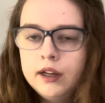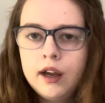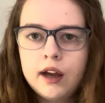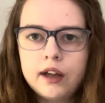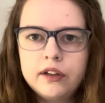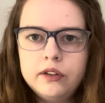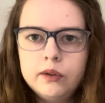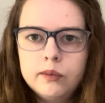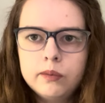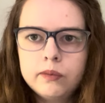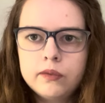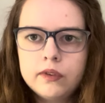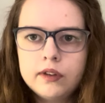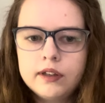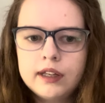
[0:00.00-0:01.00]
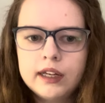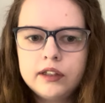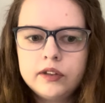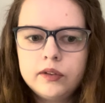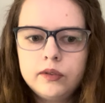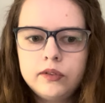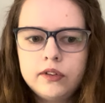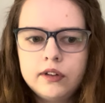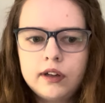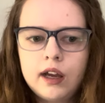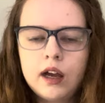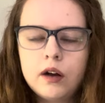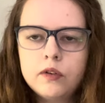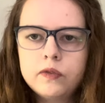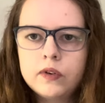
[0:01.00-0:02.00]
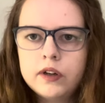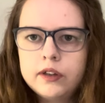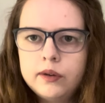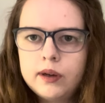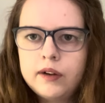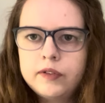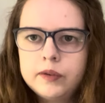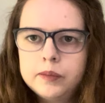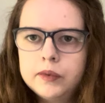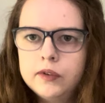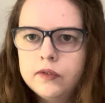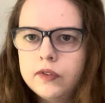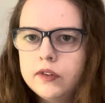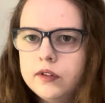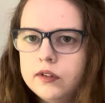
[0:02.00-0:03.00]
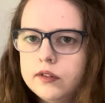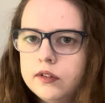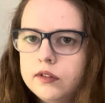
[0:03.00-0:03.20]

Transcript: and you get used to how far you have to move the